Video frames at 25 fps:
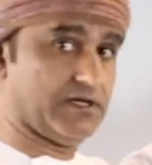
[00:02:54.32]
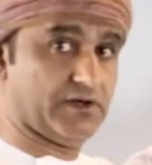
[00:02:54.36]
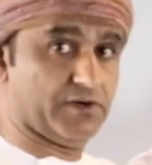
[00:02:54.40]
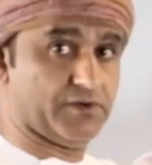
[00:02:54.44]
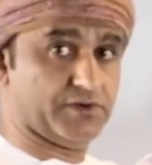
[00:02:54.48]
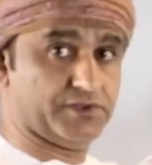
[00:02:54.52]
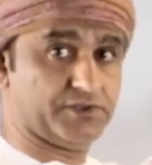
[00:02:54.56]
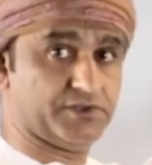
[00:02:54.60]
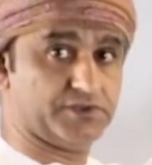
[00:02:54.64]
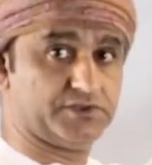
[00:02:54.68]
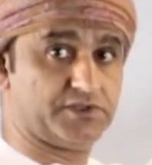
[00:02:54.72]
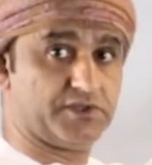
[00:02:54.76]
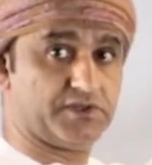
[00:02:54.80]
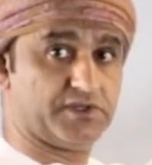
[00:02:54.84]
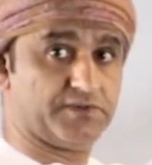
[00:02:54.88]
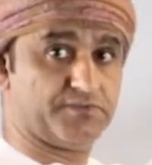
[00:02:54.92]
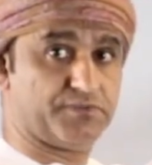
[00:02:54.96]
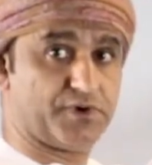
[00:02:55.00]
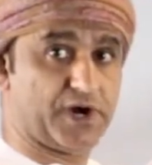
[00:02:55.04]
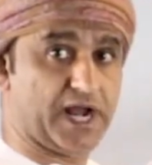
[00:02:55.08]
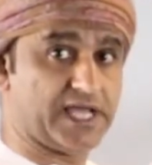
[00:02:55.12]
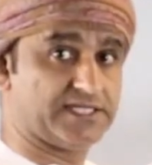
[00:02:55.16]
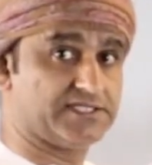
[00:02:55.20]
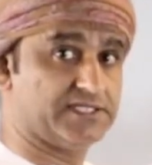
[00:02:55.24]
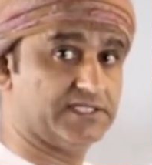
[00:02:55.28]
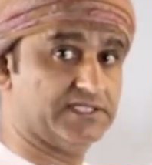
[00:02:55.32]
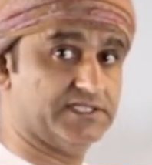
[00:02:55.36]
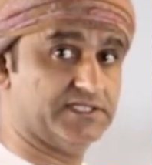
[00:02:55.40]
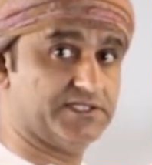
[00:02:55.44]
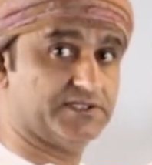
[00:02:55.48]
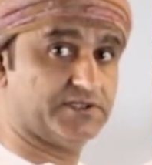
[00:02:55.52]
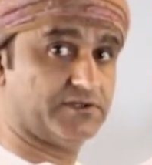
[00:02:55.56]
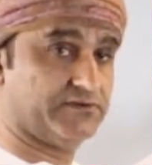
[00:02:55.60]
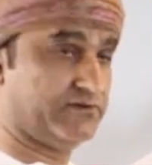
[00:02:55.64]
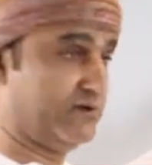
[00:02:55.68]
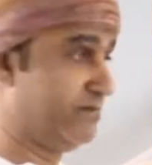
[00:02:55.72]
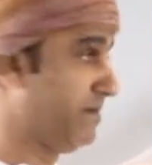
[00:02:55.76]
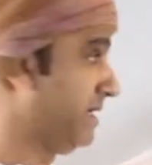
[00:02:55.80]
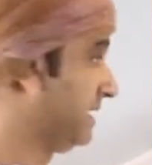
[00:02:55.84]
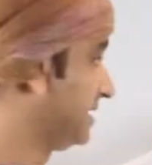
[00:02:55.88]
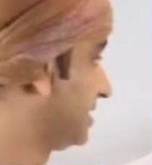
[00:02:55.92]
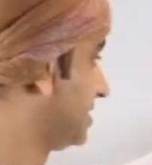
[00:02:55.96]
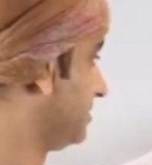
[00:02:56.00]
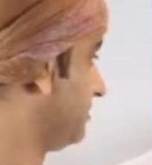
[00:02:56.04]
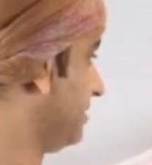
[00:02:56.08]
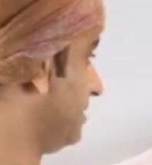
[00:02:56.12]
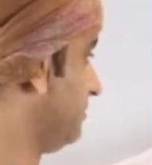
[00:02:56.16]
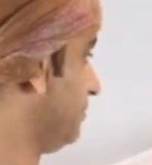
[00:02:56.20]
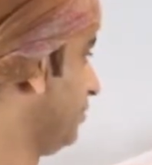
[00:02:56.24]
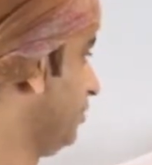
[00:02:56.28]
or due to the presence of a
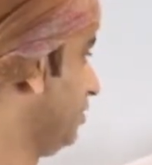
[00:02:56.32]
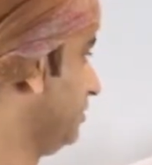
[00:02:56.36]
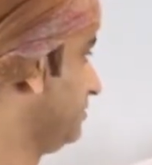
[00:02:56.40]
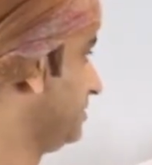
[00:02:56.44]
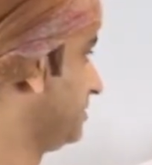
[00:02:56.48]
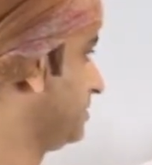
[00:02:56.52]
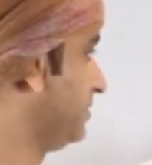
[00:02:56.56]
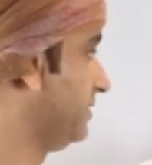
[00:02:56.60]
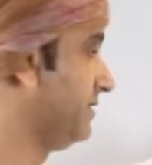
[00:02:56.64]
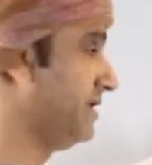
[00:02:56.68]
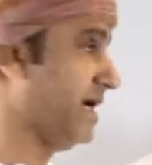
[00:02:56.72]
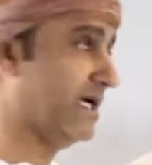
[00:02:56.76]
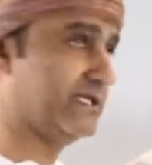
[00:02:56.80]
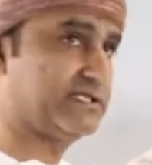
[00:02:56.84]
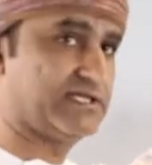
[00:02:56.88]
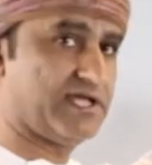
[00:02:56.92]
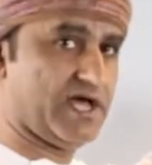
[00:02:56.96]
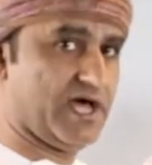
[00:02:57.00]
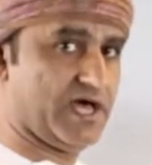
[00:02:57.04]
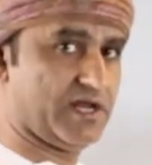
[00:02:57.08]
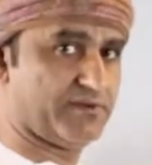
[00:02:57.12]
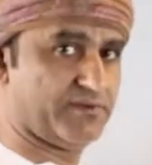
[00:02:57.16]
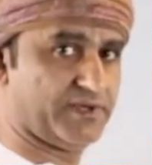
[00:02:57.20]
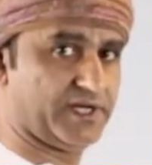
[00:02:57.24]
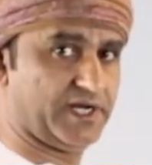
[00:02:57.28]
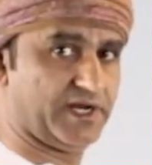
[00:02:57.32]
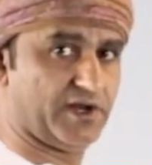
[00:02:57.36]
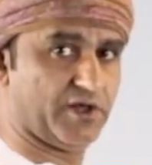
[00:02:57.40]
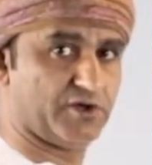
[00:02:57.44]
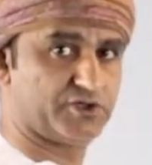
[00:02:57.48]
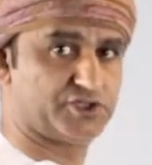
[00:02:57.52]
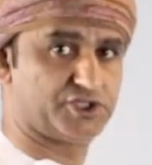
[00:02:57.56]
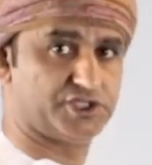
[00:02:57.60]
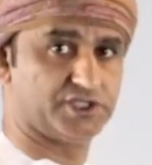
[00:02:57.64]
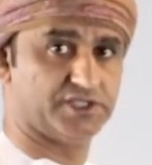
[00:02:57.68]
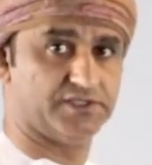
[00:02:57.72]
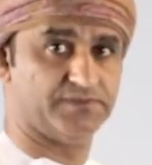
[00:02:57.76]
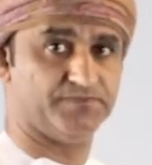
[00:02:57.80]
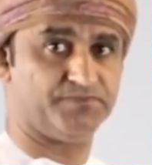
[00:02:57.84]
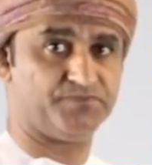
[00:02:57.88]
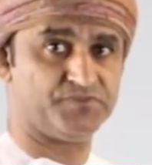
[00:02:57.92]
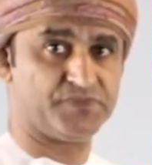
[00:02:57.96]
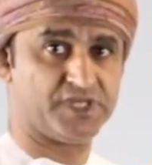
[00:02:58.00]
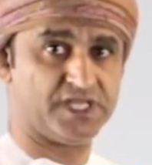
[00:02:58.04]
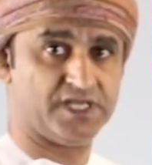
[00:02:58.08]
multiple bond between that carbon and oxygen,